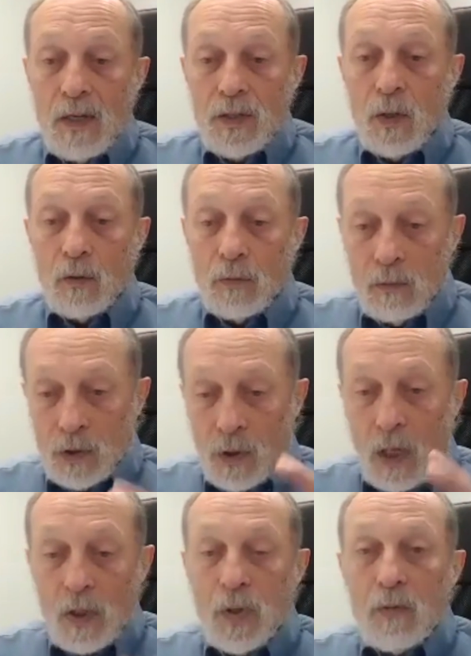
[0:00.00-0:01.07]
So
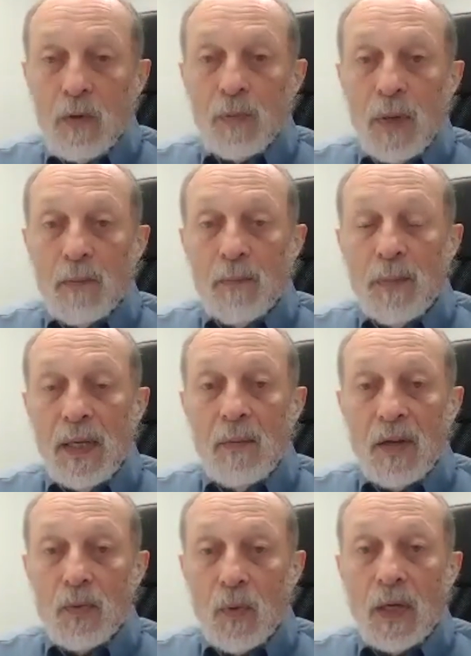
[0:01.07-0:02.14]
start treatment with
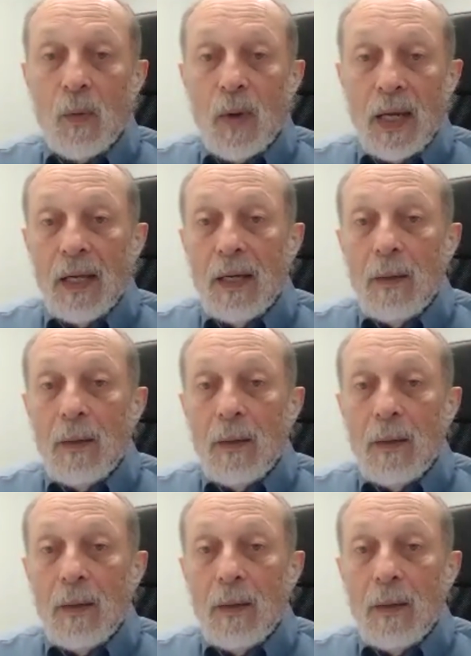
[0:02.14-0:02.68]
PMS right away.